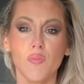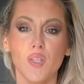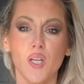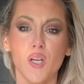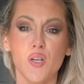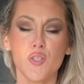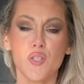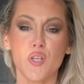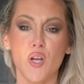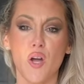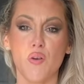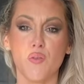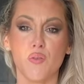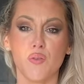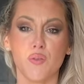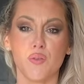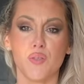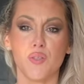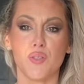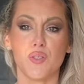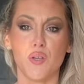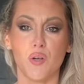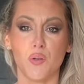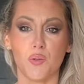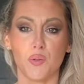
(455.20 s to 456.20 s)
show you
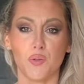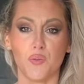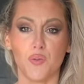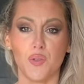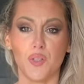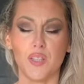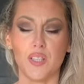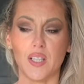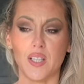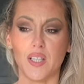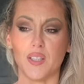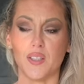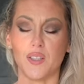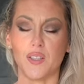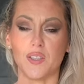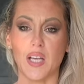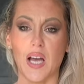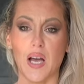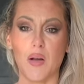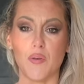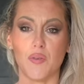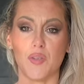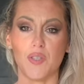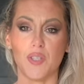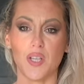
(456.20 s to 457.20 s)
this outfit and
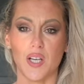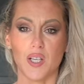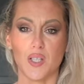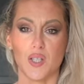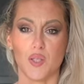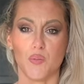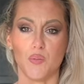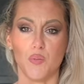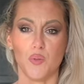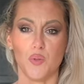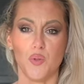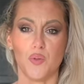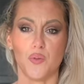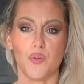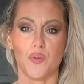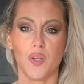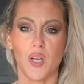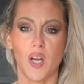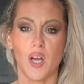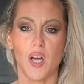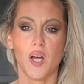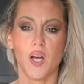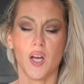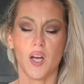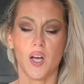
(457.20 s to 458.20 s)
I will just move
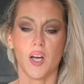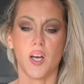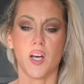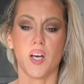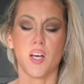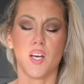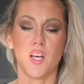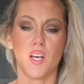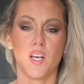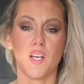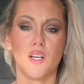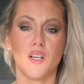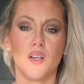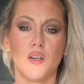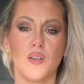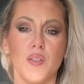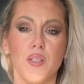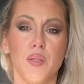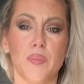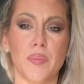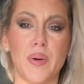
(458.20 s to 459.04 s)
on the